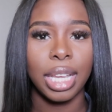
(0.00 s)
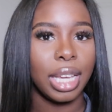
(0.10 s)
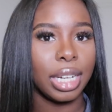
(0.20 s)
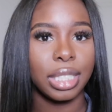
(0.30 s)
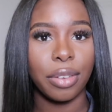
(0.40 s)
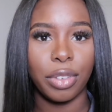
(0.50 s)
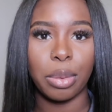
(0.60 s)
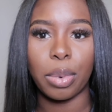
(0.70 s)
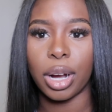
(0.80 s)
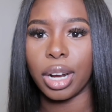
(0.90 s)
It is a
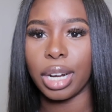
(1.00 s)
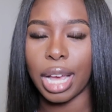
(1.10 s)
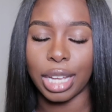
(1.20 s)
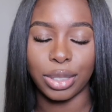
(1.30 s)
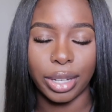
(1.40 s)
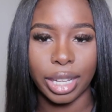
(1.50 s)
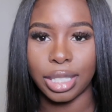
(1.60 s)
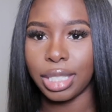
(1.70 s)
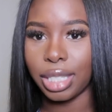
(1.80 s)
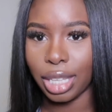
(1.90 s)
V-part. As you
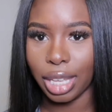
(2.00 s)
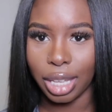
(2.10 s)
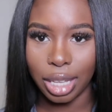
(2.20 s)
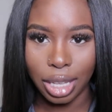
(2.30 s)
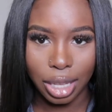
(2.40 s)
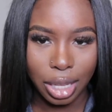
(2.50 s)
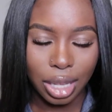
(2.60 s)
can see,